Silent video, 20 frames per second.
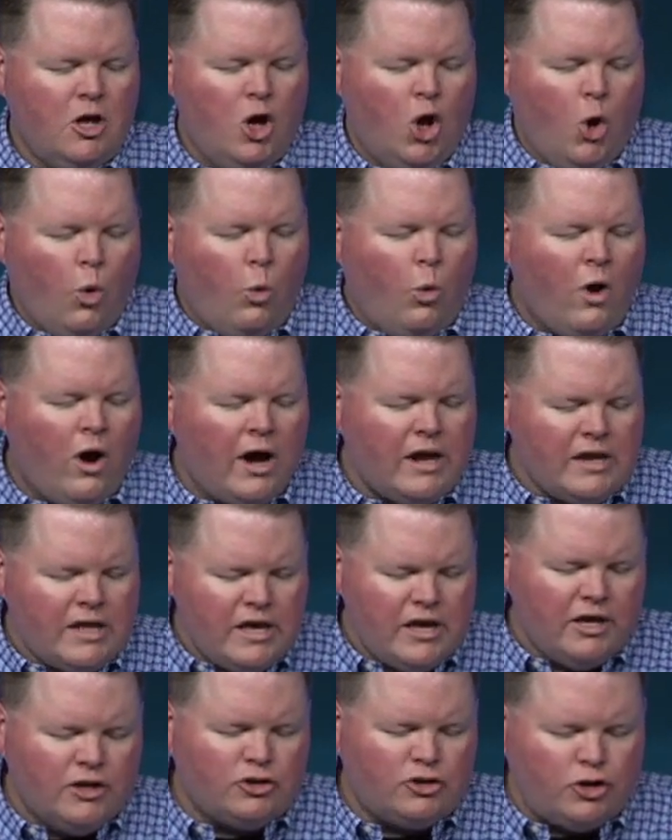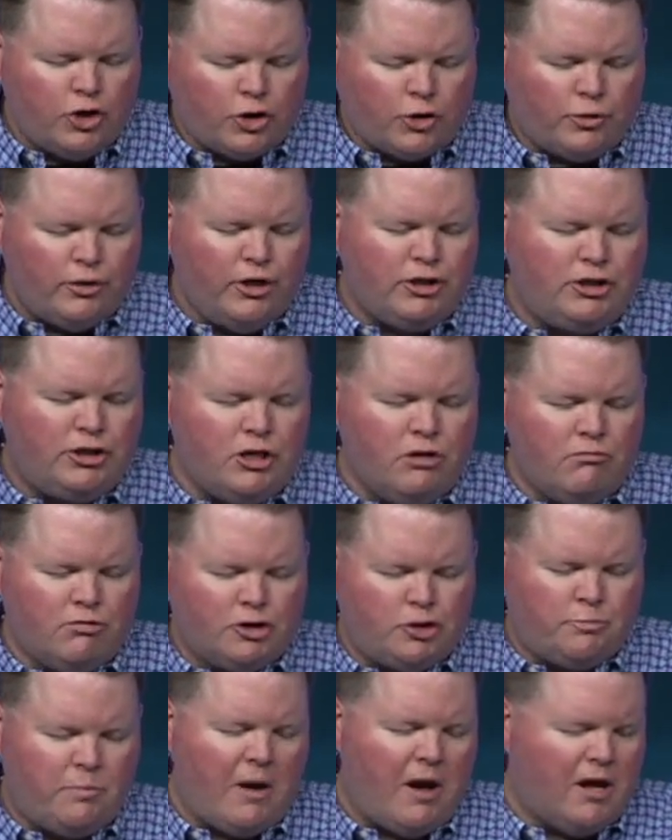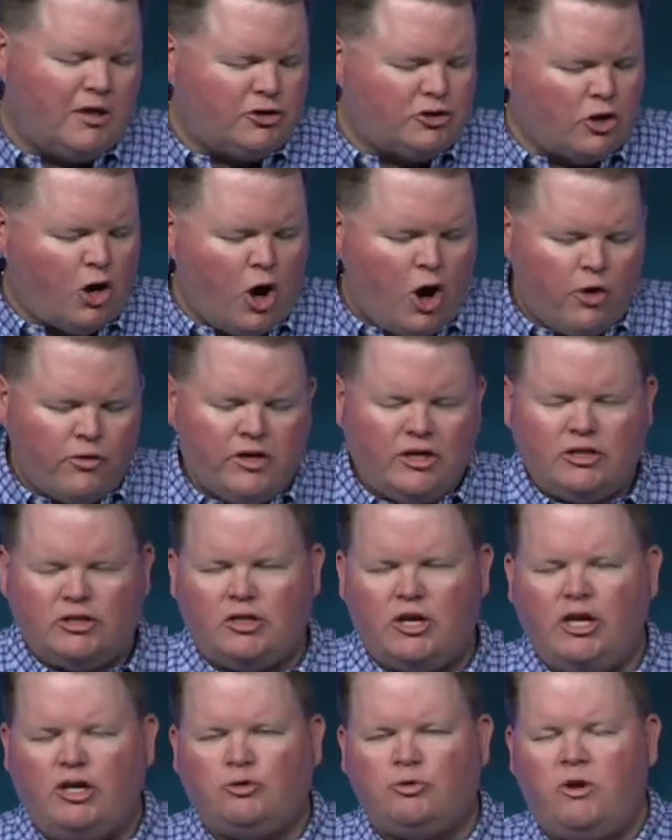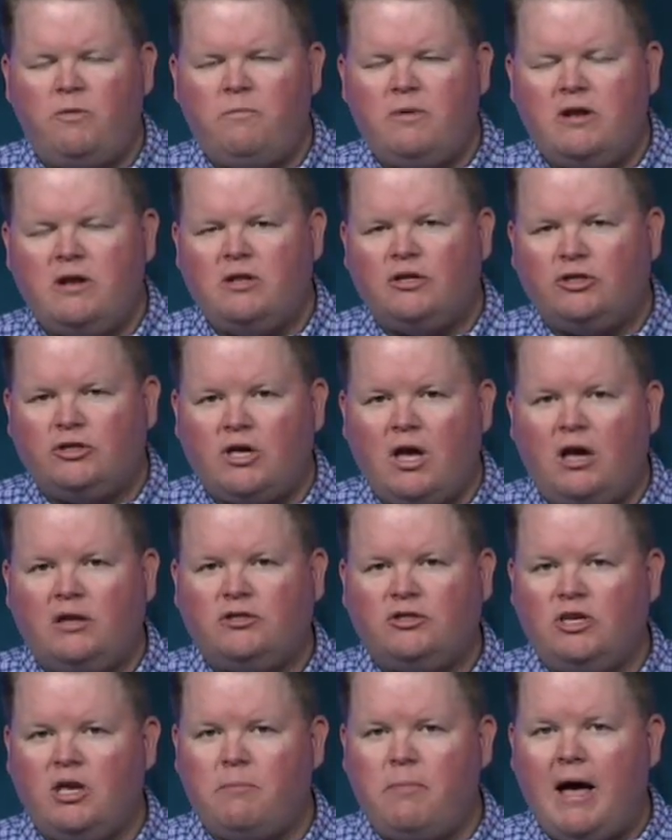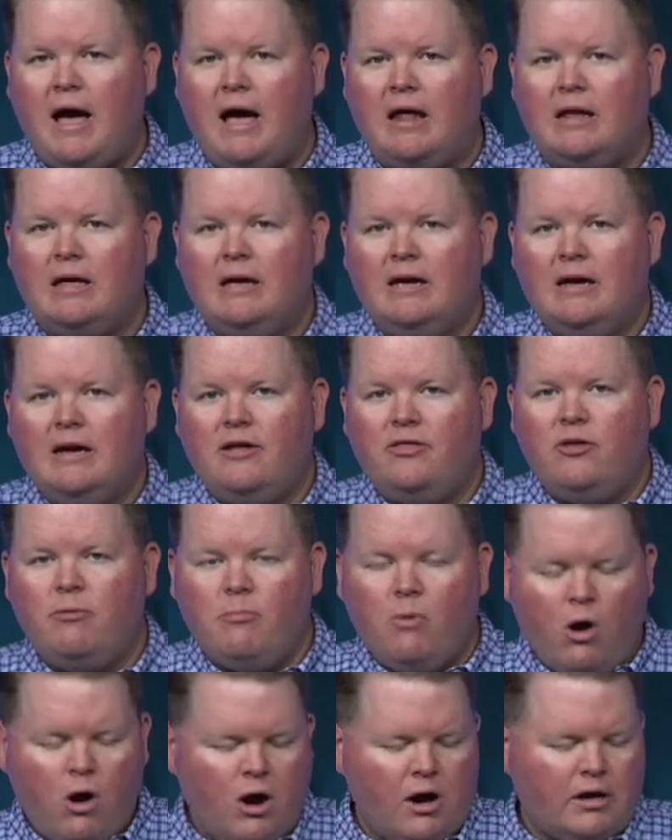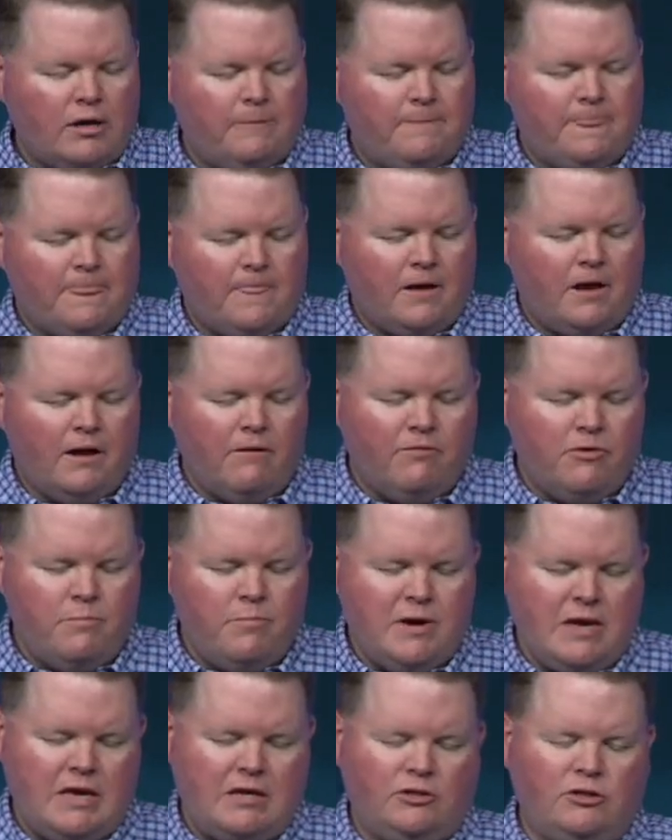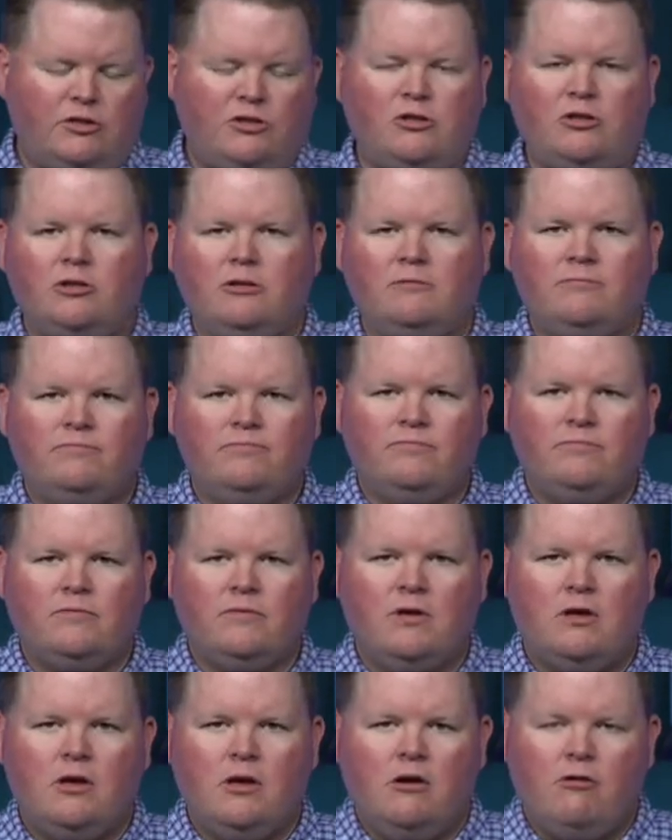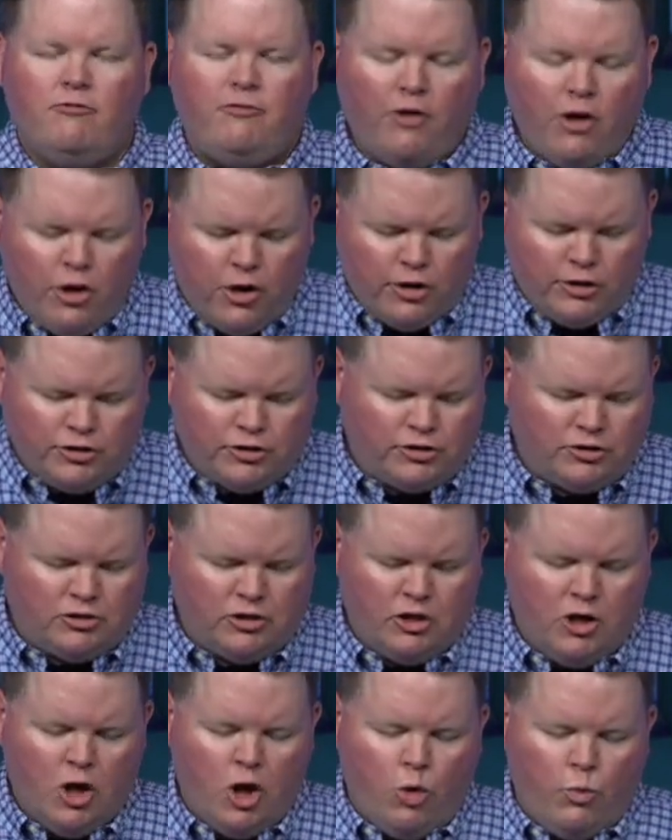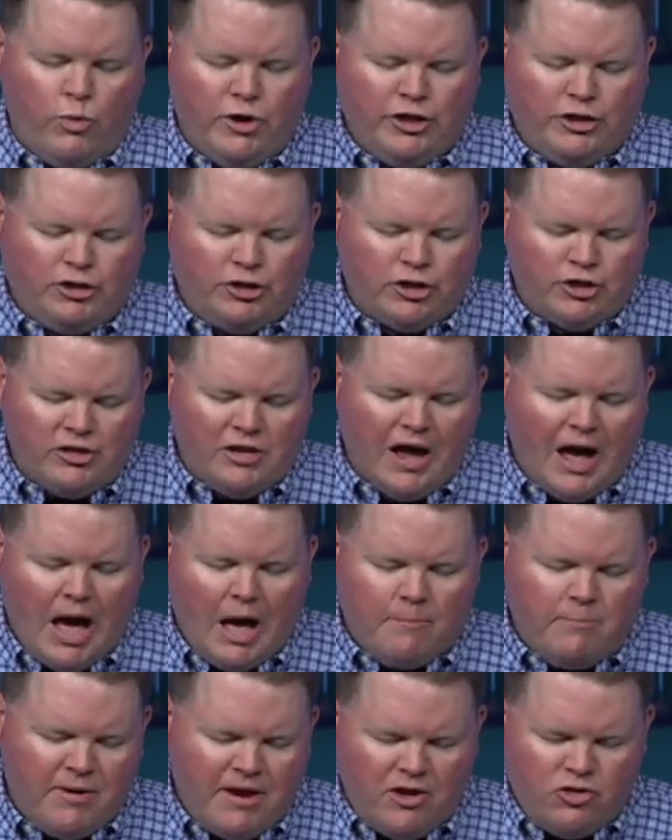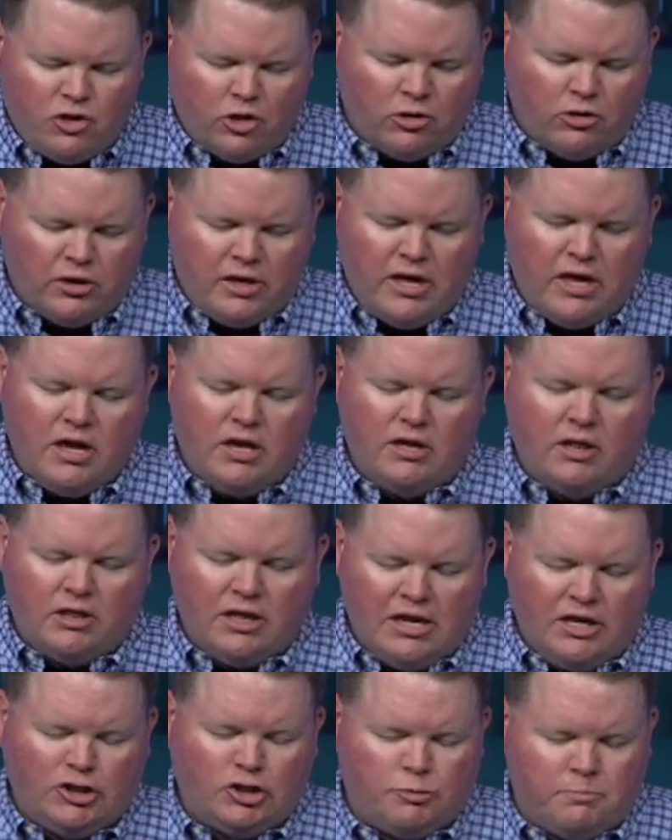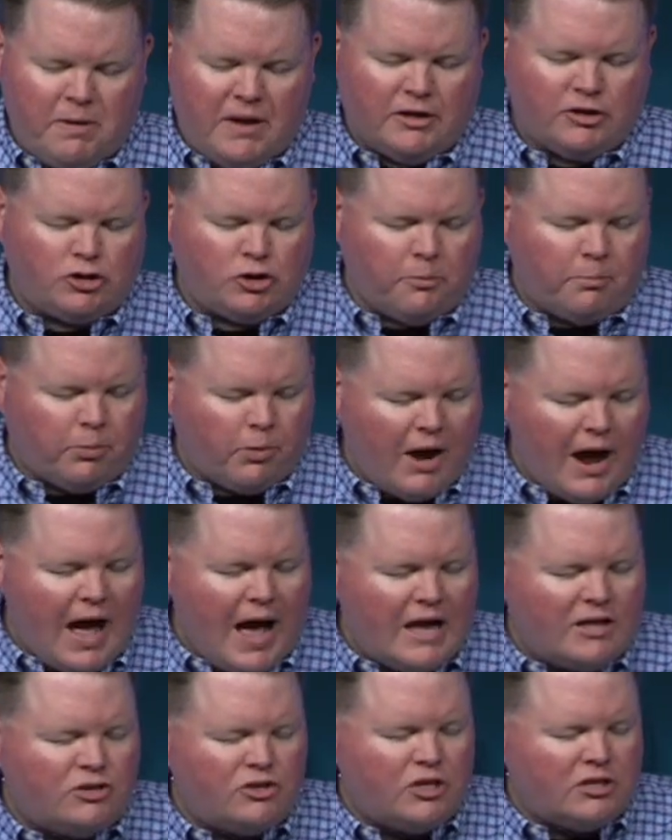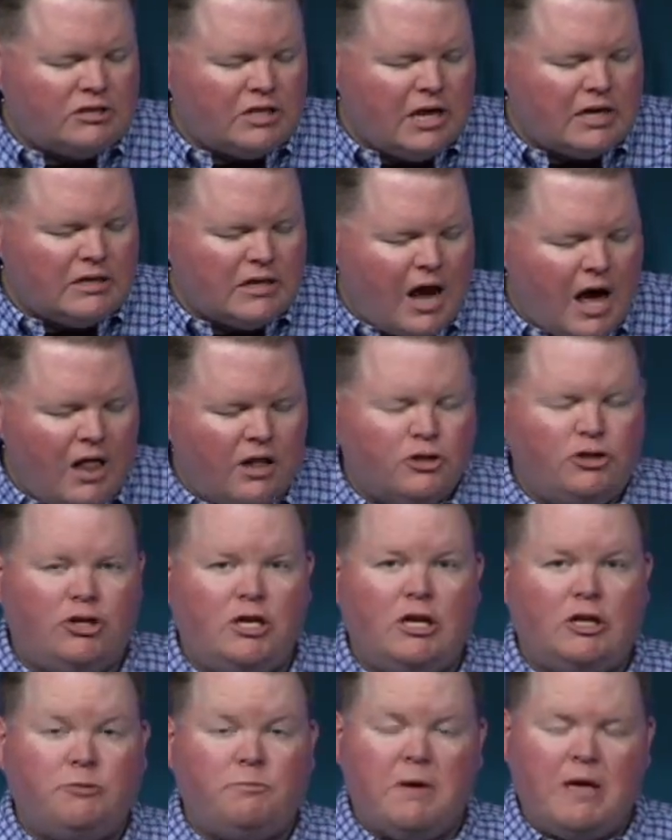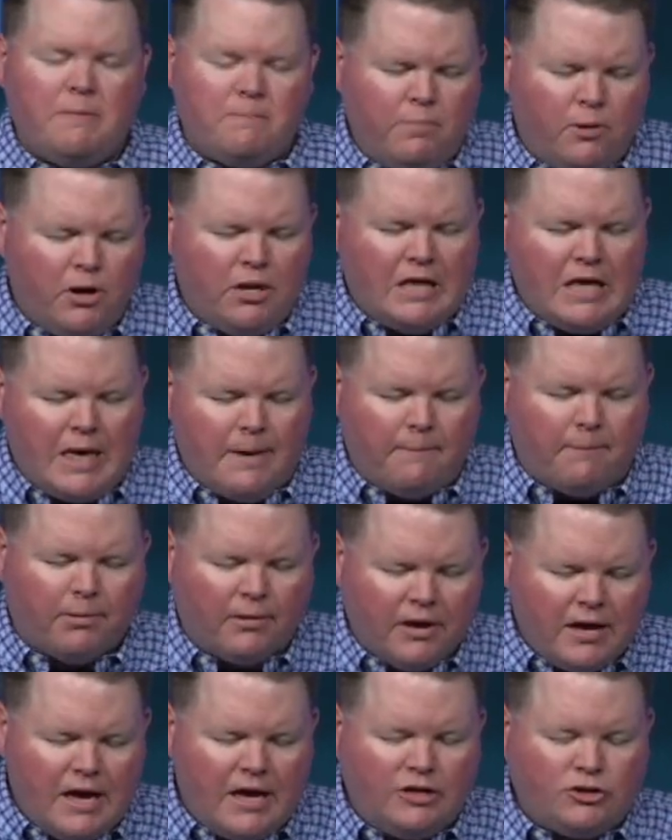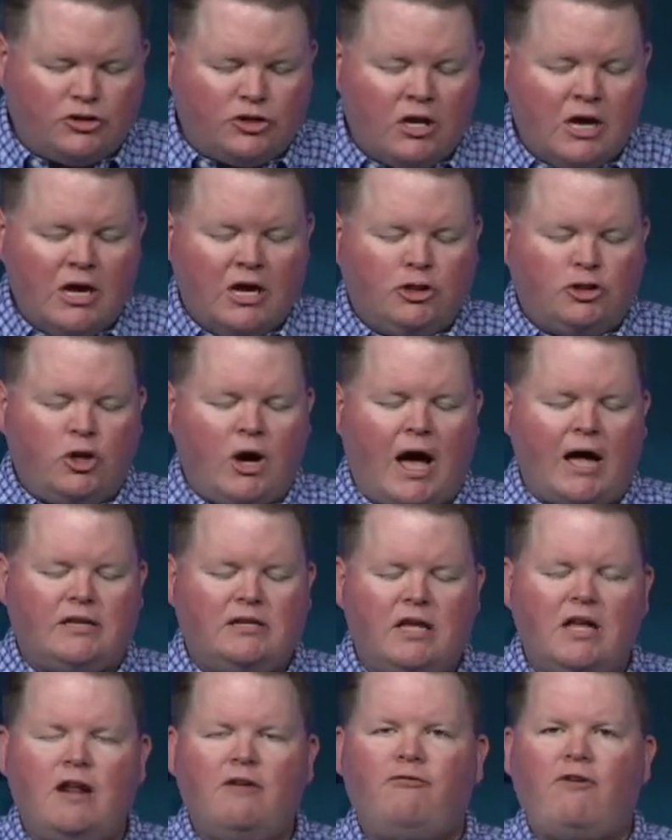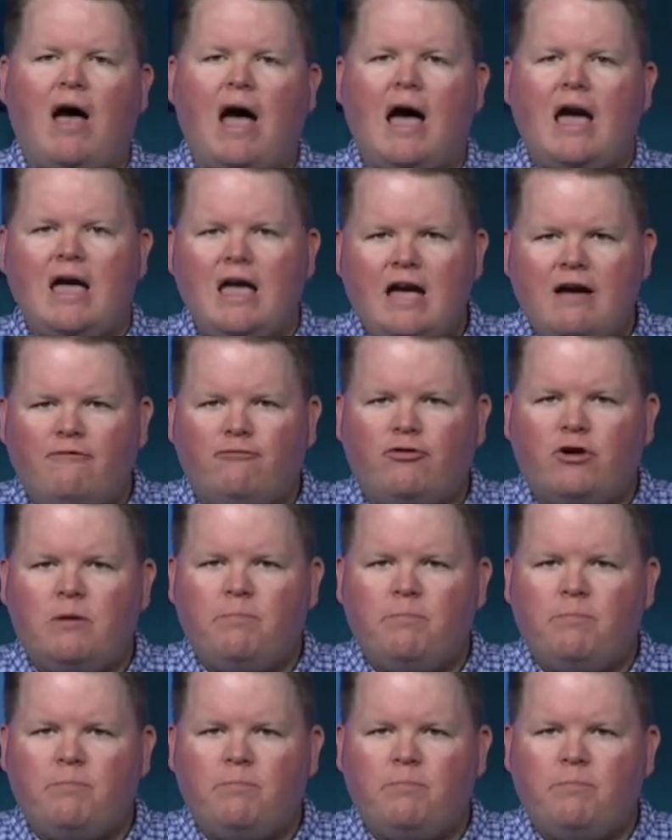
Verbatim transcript: what is the Christian response to all these things we've been discussing about the mark of the beast? First, we should not be the least bit surprised that technology is being put in place to identify every